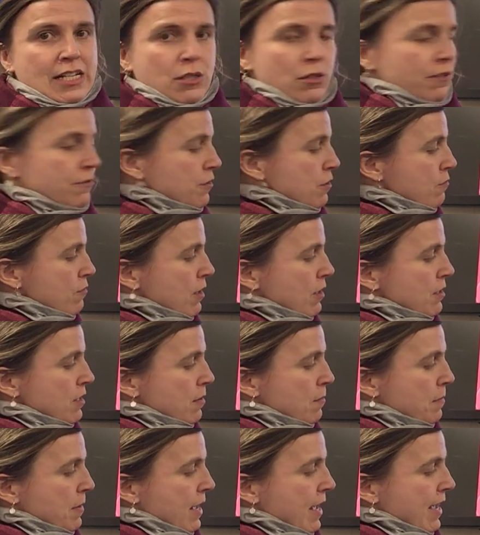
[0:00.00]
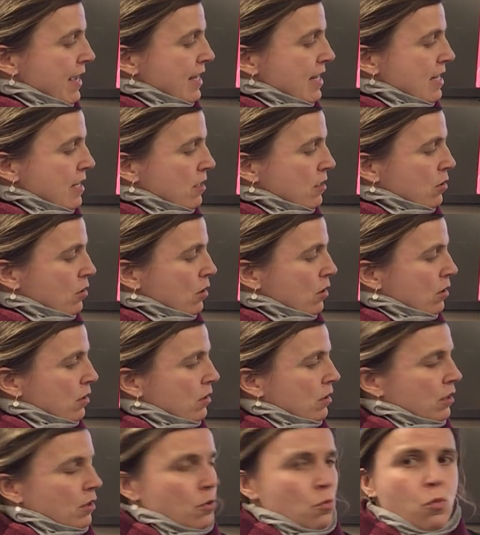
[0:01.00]
So if you wrote number 8
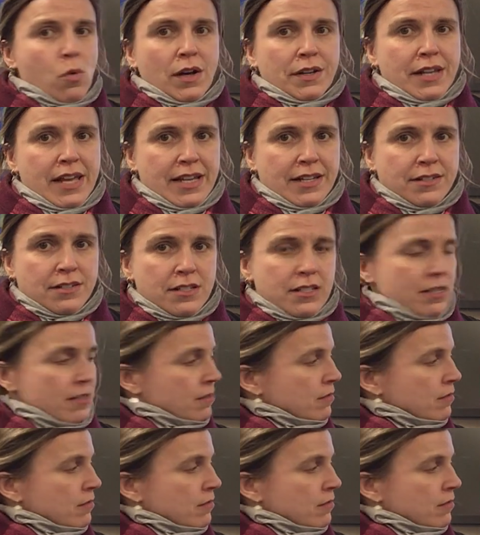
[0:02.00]
on one end